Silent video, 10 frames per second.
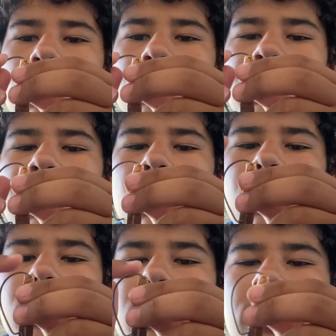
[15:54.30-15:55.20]
till
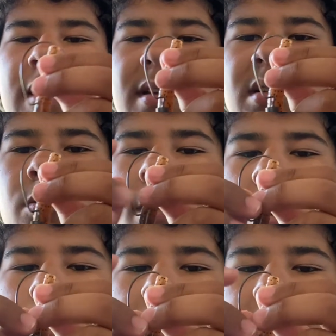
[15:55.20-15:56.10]
you get to where
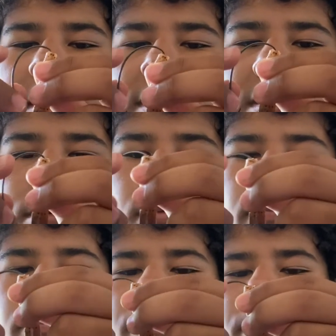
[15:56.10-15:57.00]
it bends.
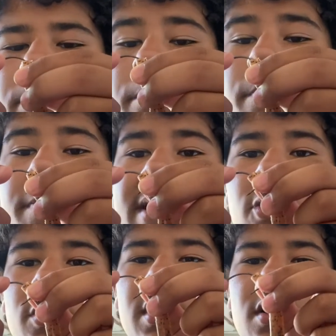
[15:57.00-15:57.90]

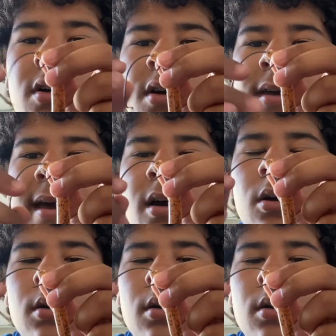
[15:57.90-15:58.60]
Poke your hook out.